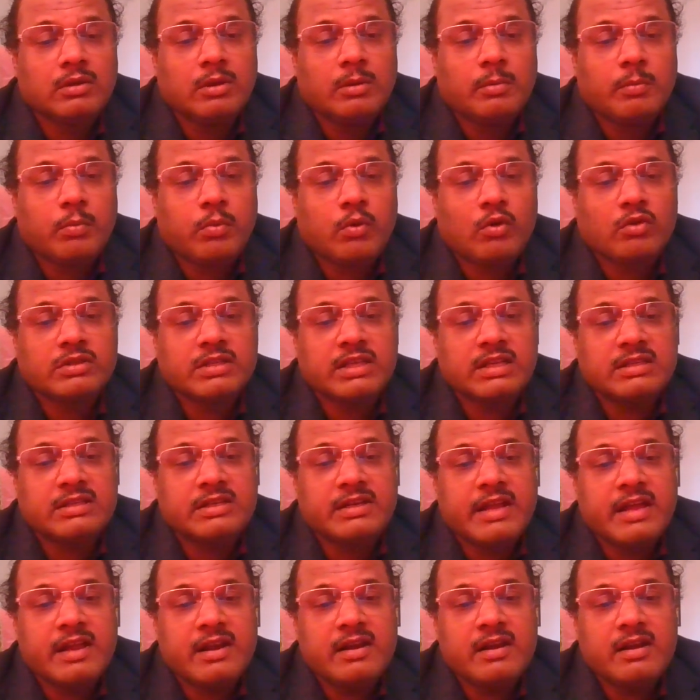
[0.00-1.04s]
process
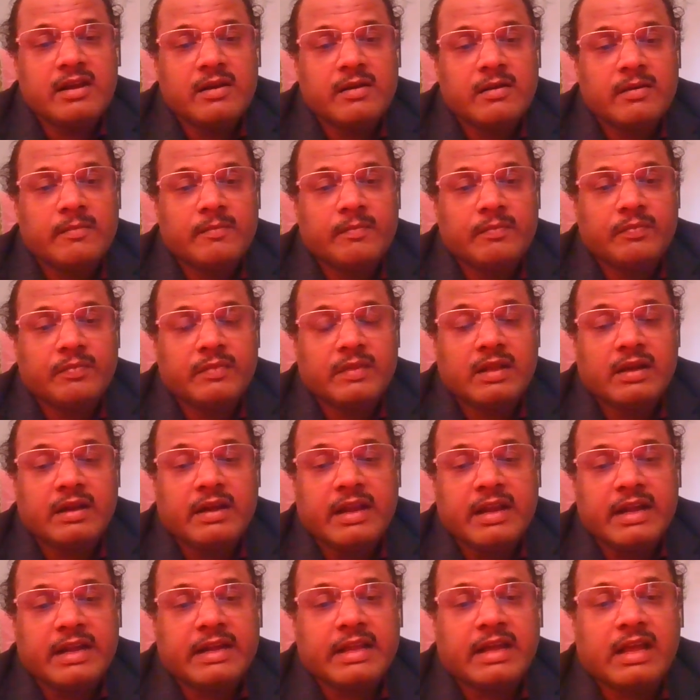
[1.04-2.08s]
done
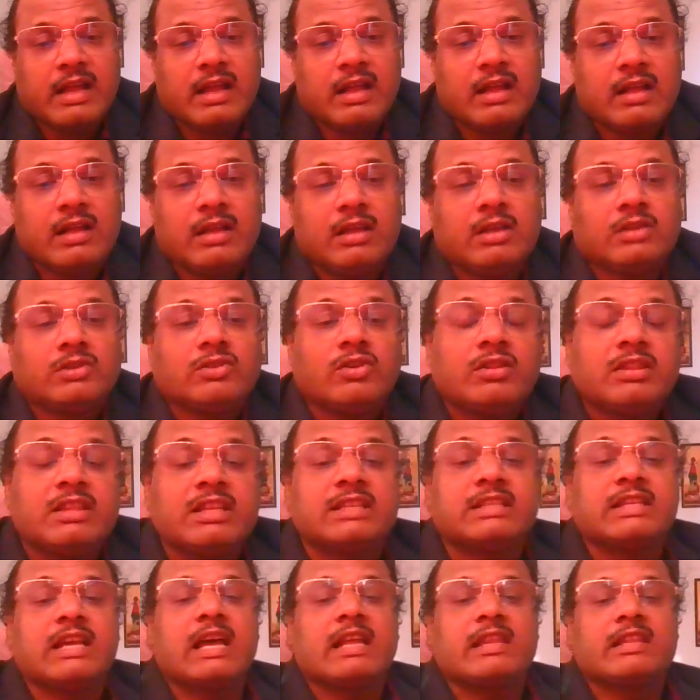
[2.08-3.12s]
data. So
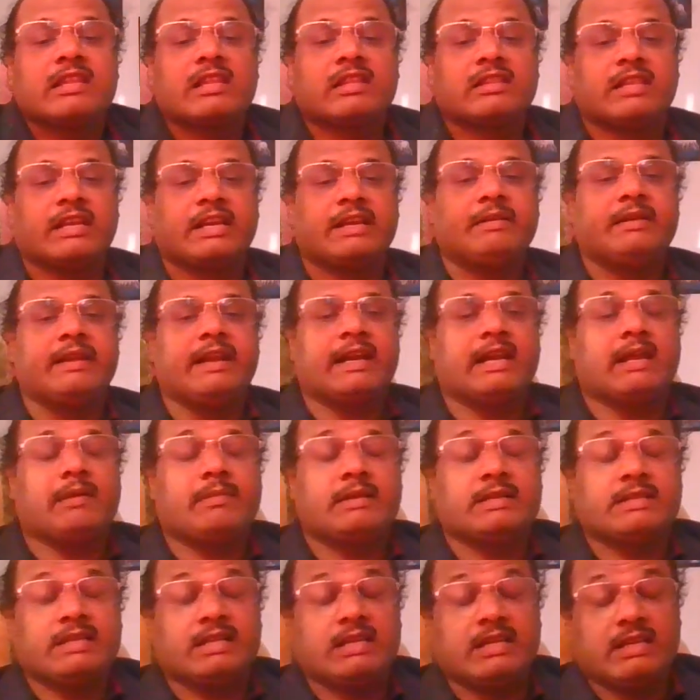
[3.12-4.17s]
these are the three data
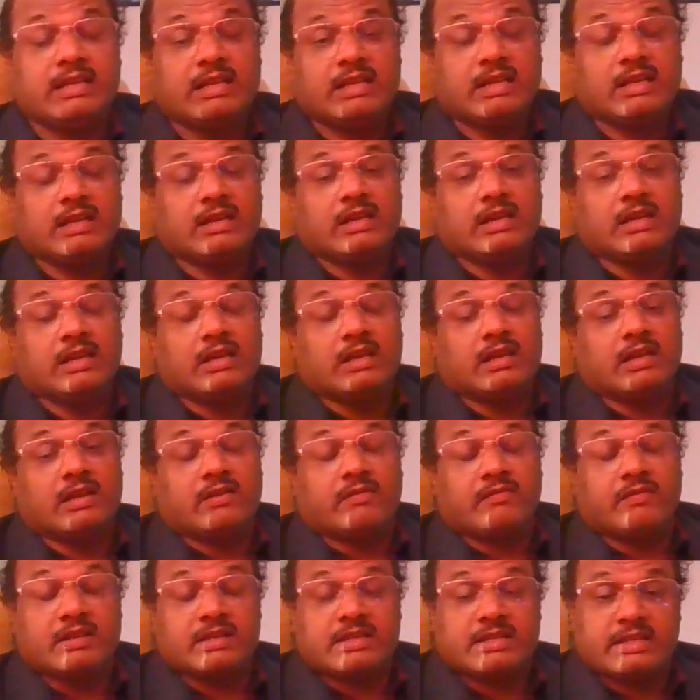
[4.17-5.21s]
basically
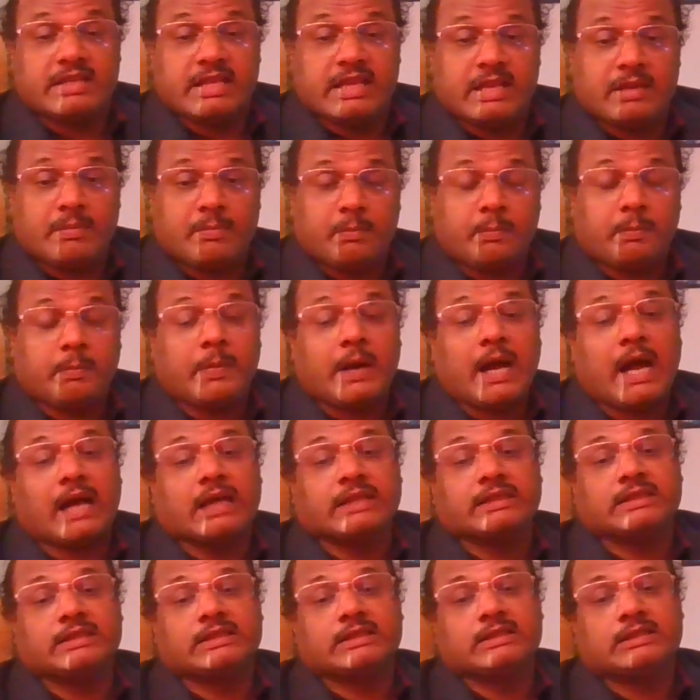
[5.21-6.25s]
which they
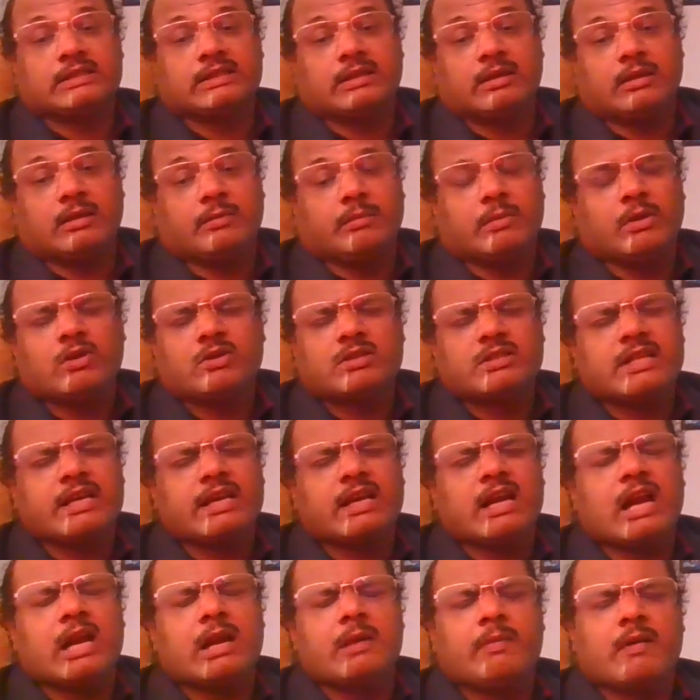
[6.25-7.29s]
pass, because they
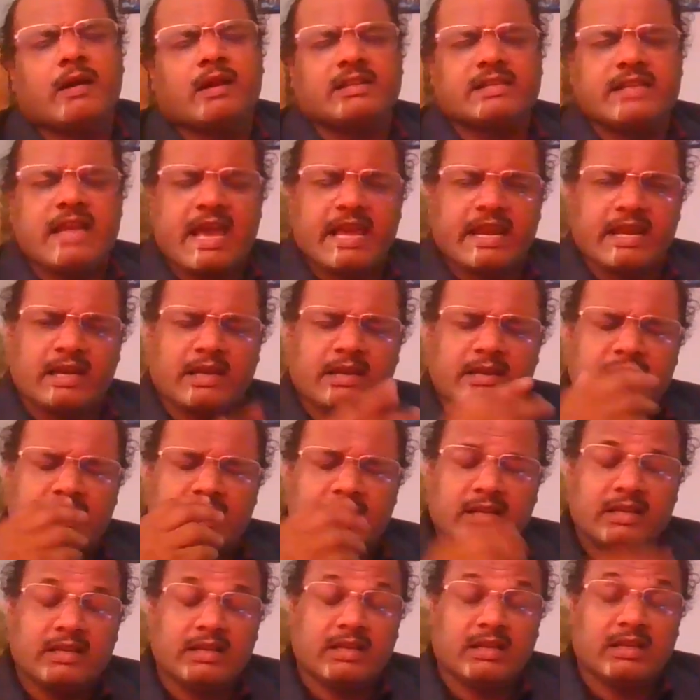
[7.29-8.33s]
can't pass directly
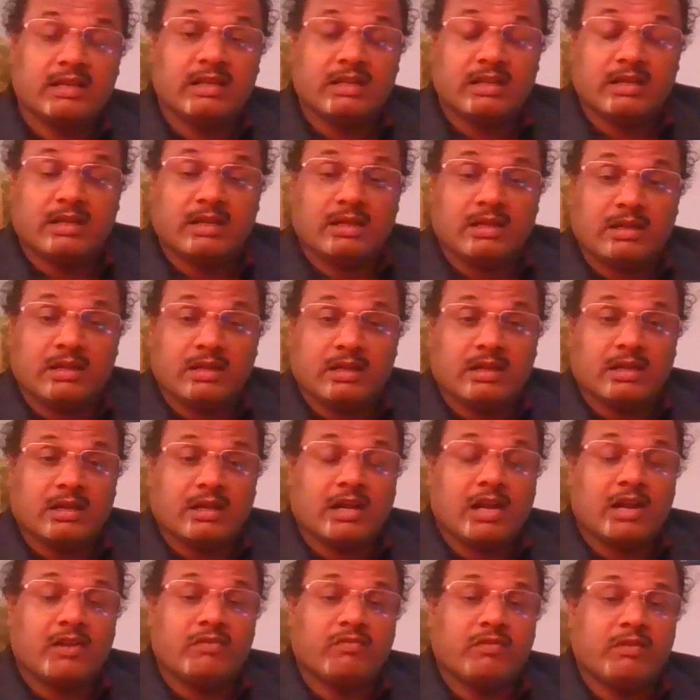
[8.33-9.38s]
the
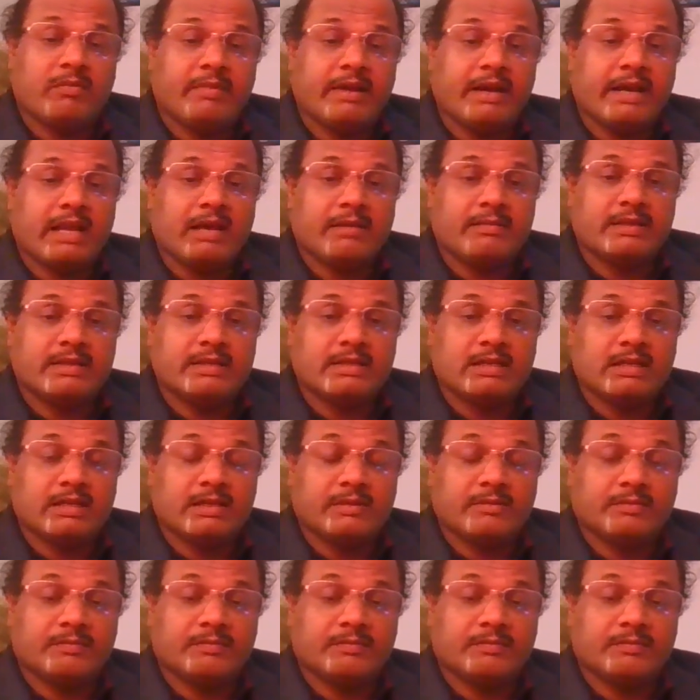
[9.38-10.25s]
confirmed data basically.